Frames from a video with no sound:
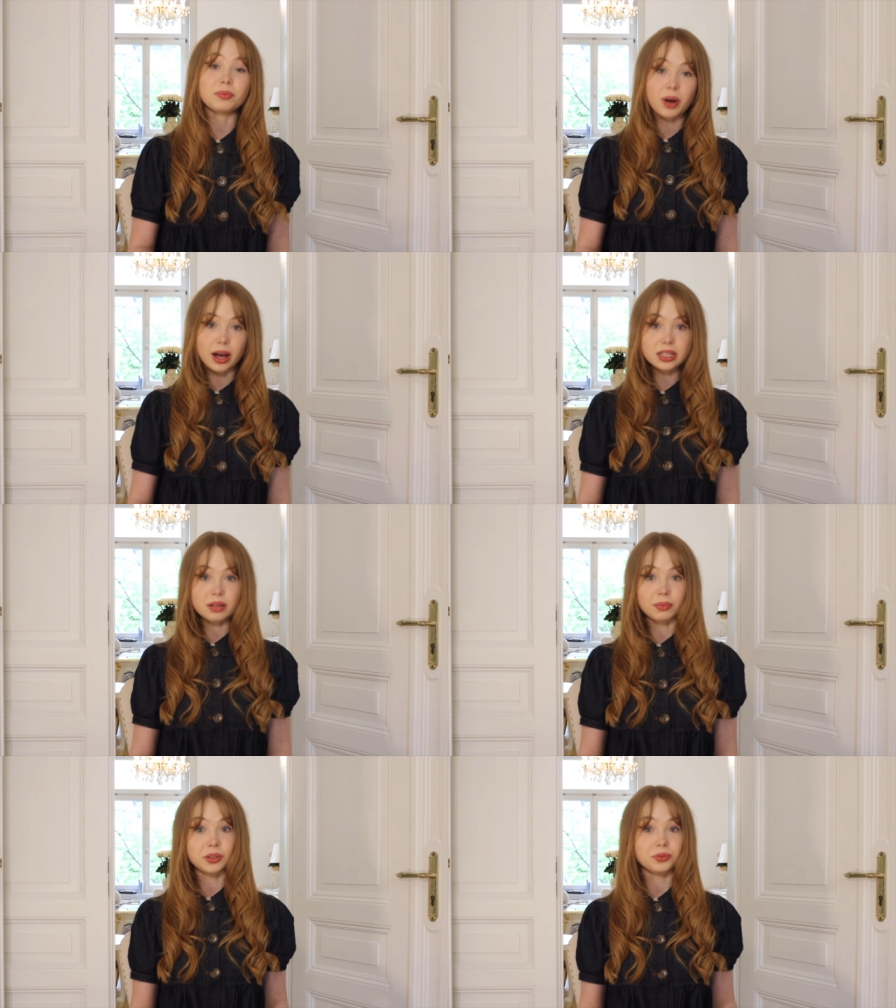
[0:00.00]

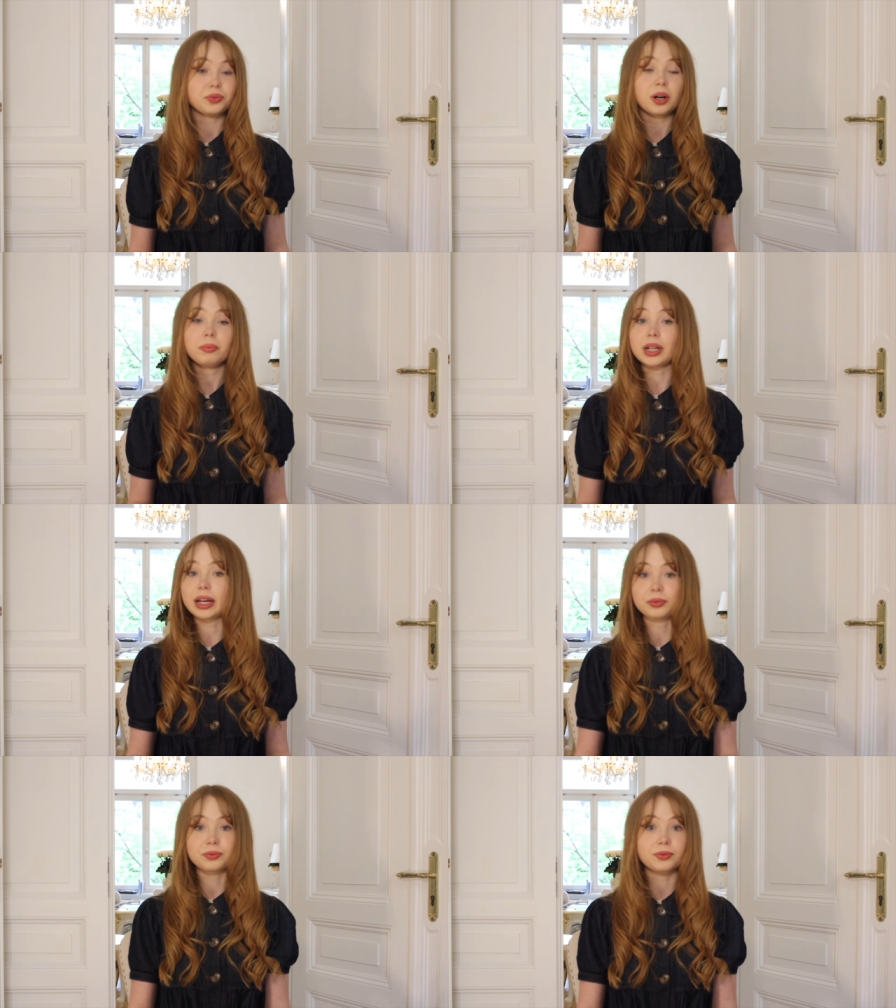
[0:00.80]
impossible to
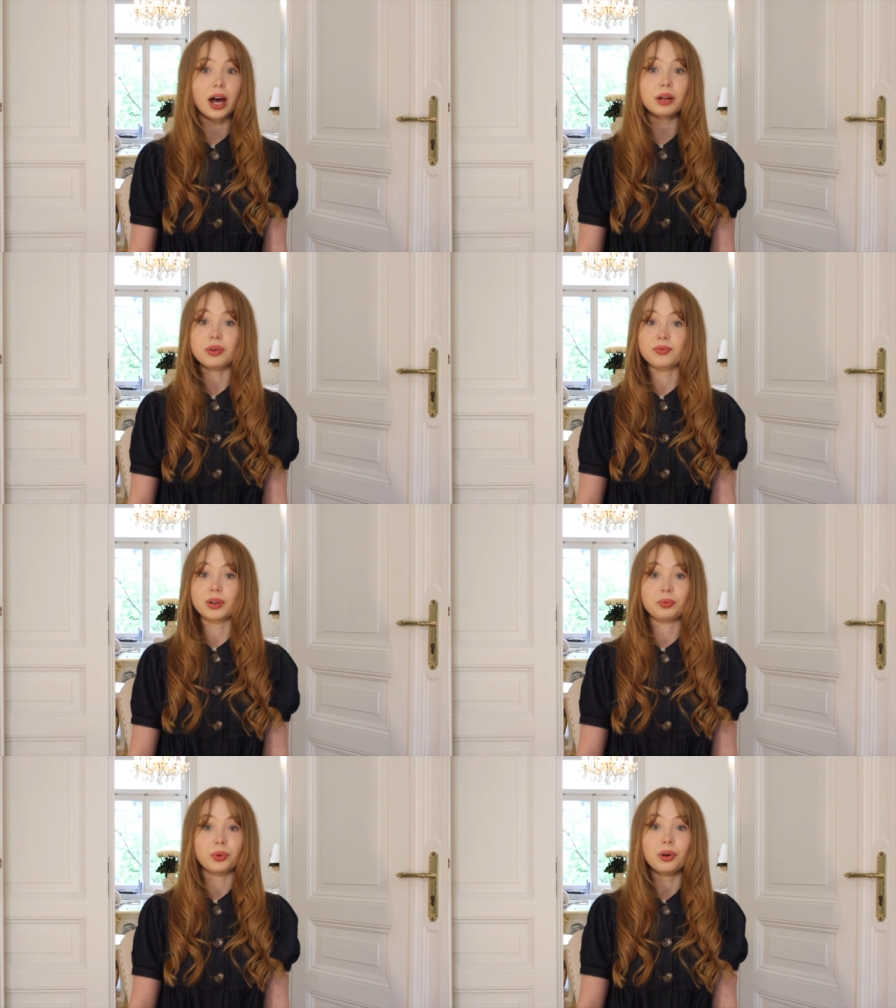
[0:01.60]
formulate a thought
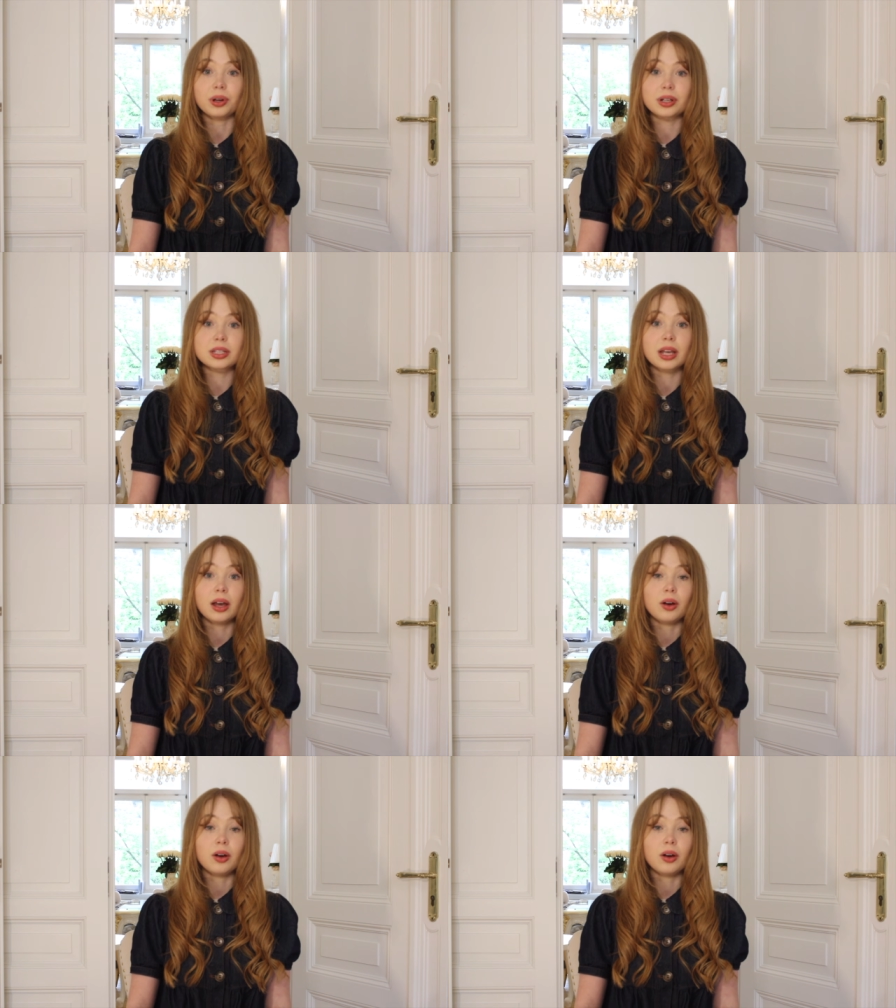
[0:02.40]
within words